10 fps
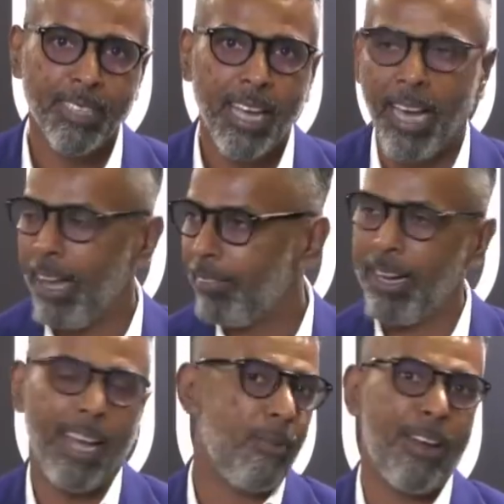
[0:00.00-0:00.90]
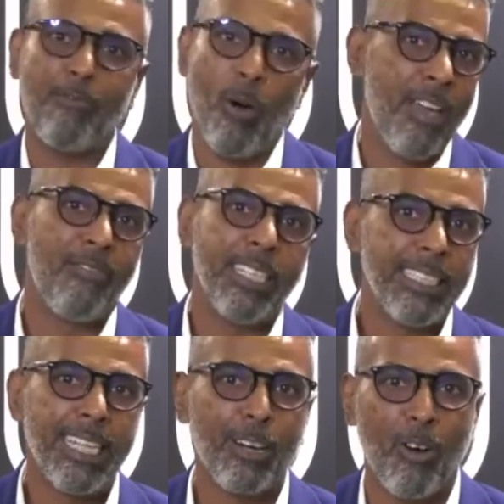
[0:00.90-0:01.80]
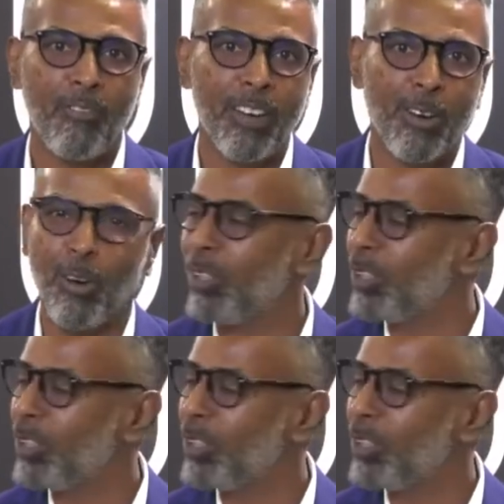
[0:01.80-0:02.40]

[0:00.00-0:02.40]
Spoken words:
And then I went for every single confident course,